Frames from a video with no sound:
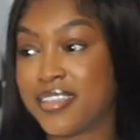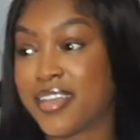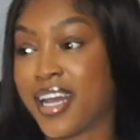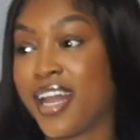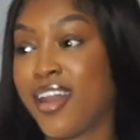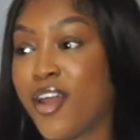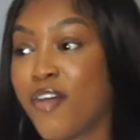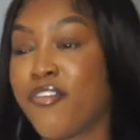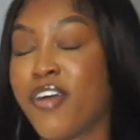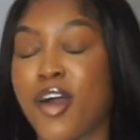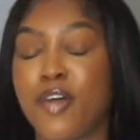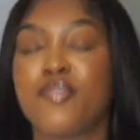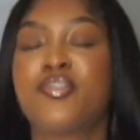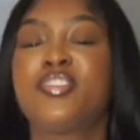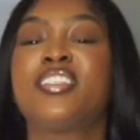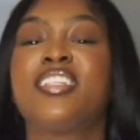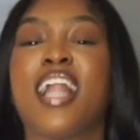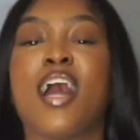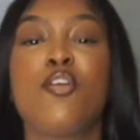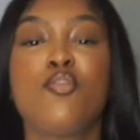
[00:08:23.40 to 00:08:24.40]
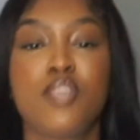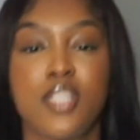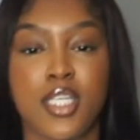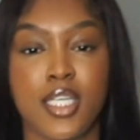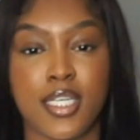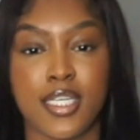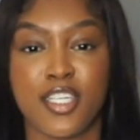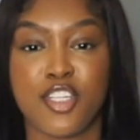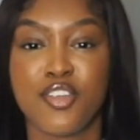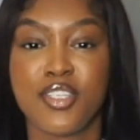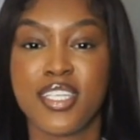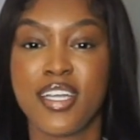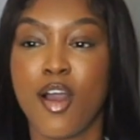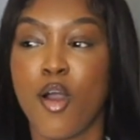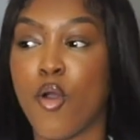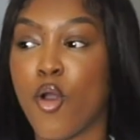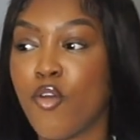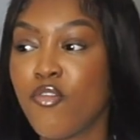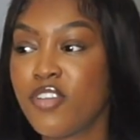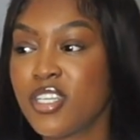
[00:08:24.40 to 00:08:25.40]
I love how slouchy. Do you see how
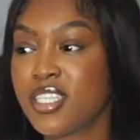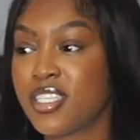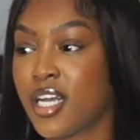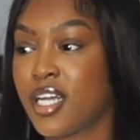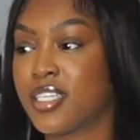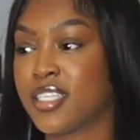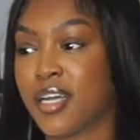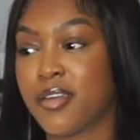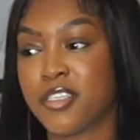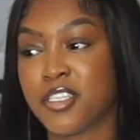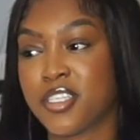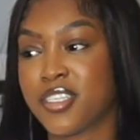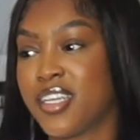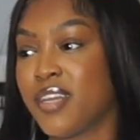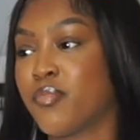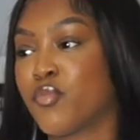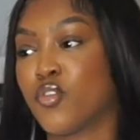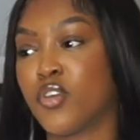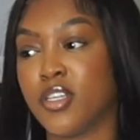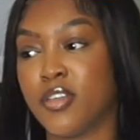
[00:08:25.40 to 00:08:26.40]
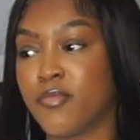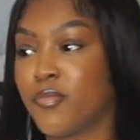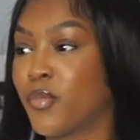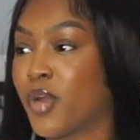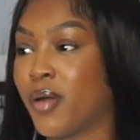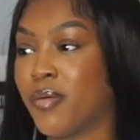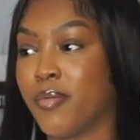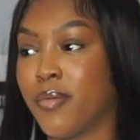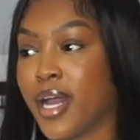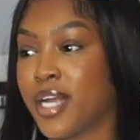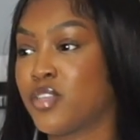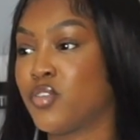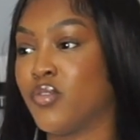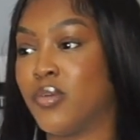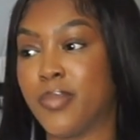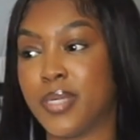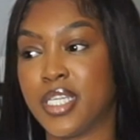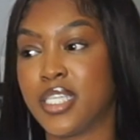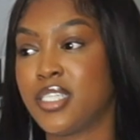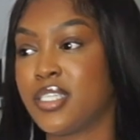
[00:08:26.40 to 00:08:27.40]
oversized? I'll just keep on coming back to it,
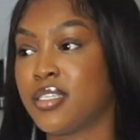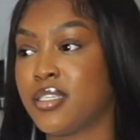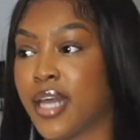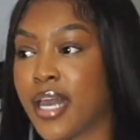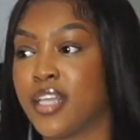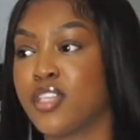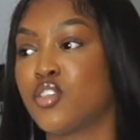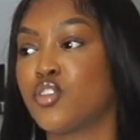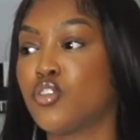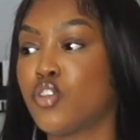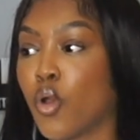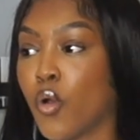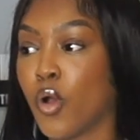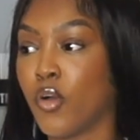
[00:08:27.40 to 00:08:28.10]
but this is like so